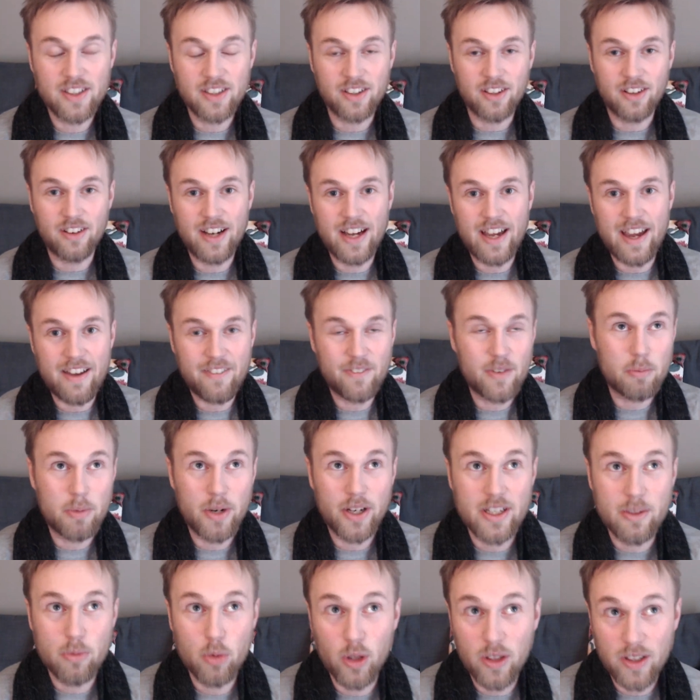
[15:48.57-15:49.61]
You know,
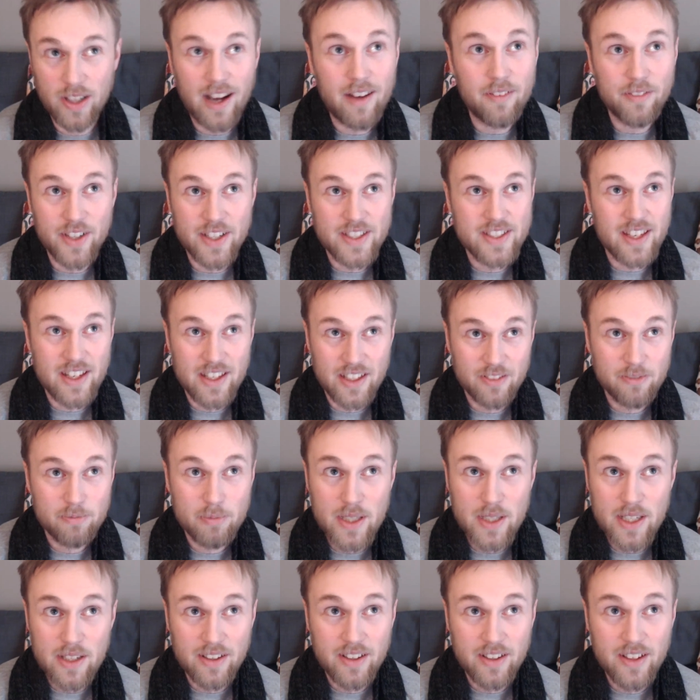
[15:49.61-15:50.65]
everybody will love this I N F
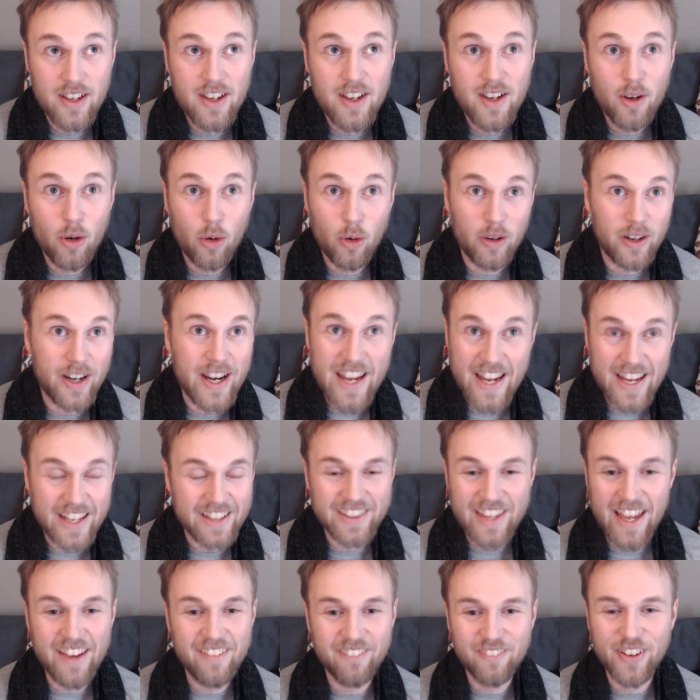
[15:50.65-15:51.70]
P or
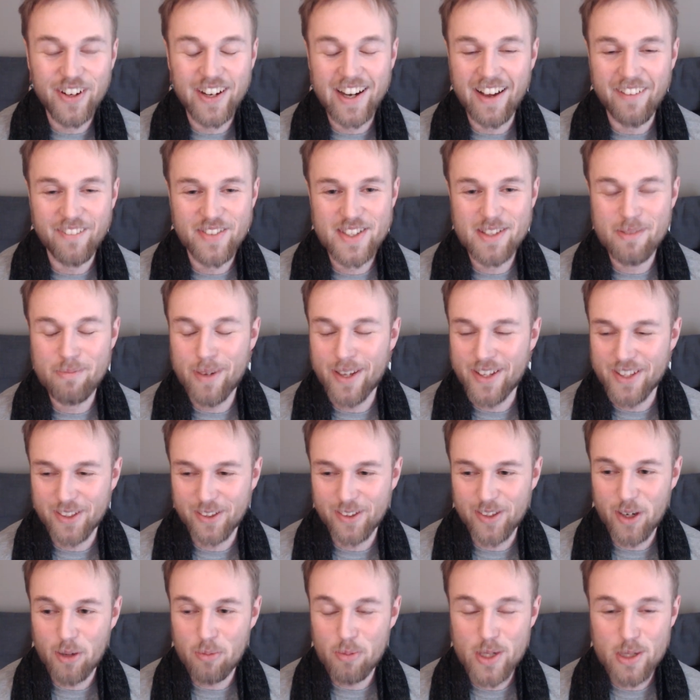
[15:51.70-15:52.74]
hate them perhaps, depending
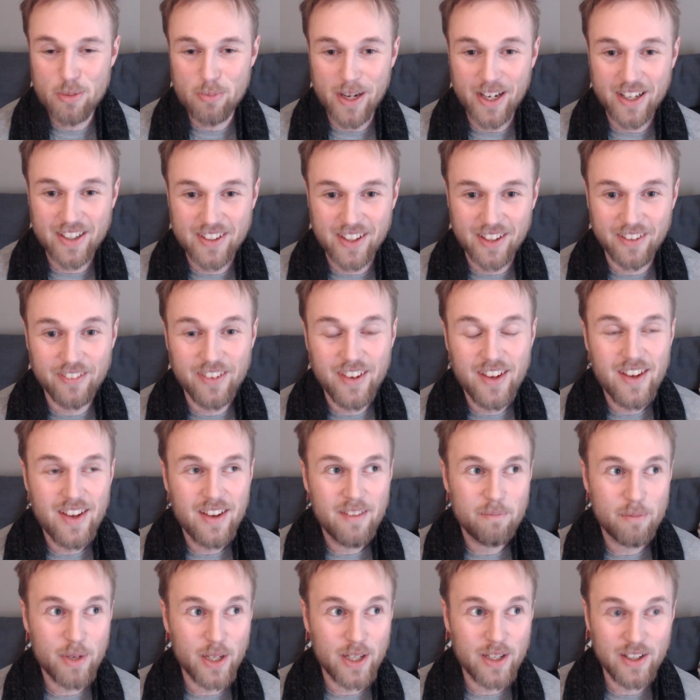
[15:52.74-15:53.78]
on your perspective,
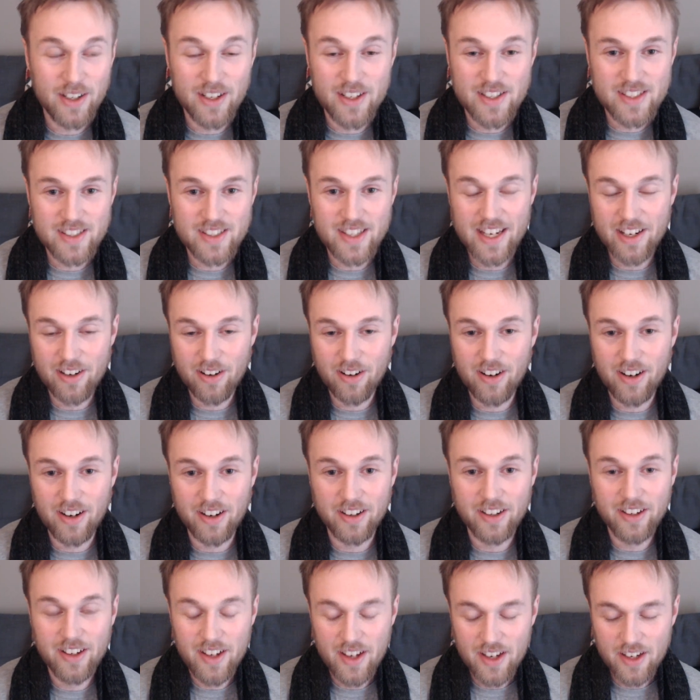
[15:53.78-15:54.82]
because they
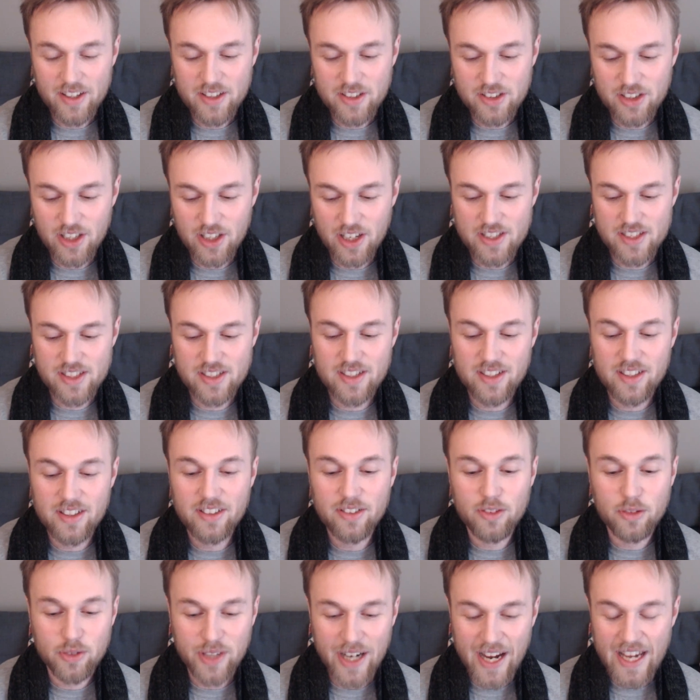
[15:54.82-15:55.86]
are just
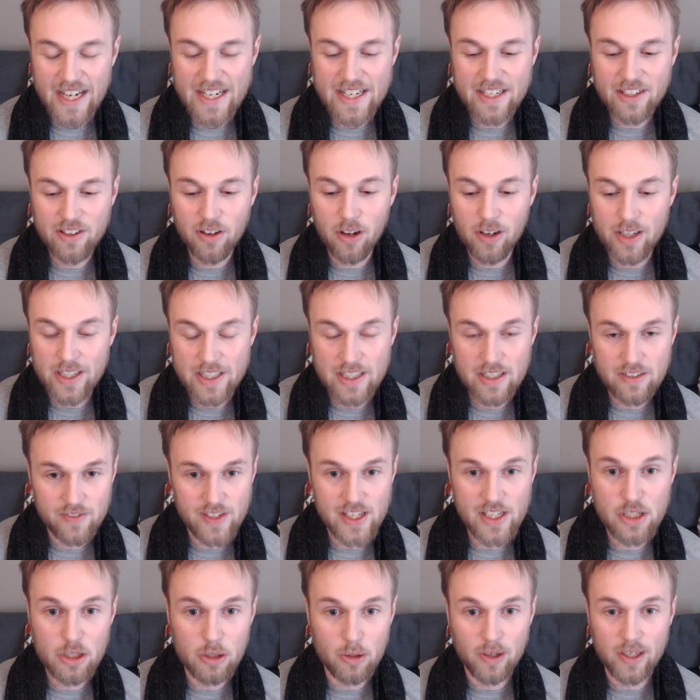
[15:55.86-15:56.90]
radical
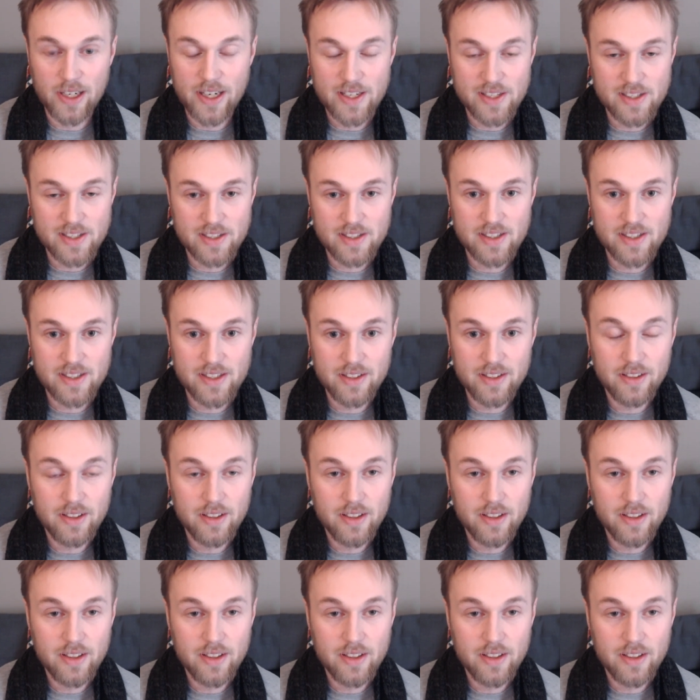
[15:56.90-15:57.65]
individualists.